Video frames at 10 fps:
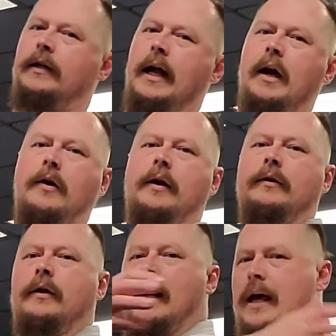down and
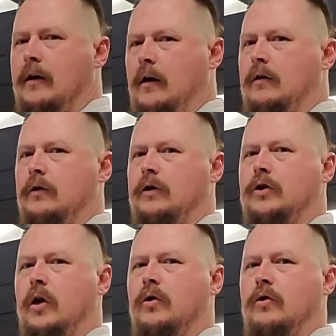you land on your
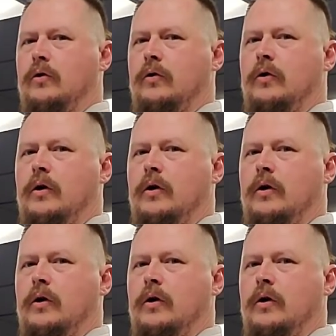shoulder,